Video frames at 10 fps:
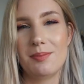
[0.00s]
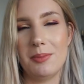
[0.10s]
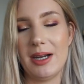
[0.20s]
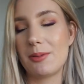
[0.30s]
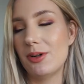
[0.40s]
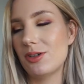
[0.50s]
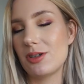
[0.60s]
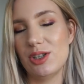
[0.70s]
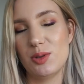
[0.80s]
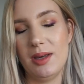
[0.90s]
But I'm going to
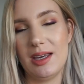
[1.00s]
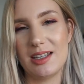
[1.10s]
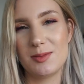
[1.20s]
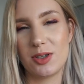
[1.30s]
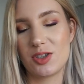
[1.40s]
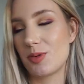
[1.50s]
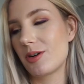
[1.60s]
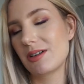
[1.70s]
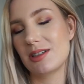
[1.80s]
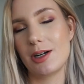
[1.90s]
try to make as much
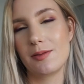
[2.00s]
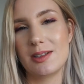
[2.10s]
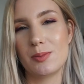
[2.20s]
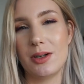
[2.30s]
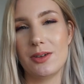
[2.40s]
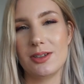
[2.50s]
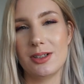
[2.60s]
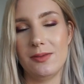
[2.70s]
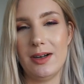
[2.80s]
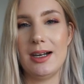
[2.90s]
progress out of this one until
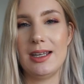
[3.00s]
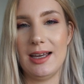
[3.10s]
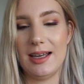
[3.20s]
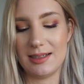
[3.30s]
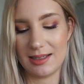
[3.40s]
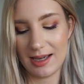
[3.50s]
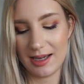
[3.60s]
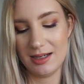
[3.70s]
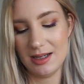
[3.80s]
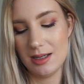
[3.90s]
the finale as I
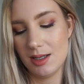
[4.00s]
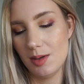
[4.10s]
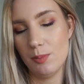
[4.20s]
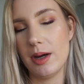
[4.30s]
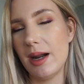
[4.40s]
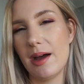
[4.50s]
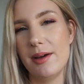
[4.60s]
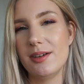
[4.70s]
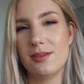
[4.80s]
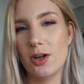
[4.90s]
can. But
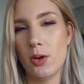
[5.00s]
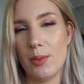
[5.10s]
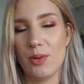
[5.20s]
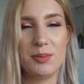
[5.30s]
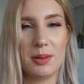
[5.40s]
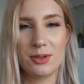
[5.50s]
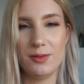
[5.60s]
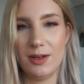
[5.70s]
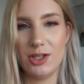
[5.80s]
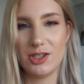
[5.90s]
I know I won't be able to
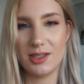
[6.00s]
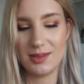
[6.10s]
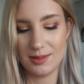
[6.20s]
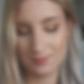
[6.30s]
finish this.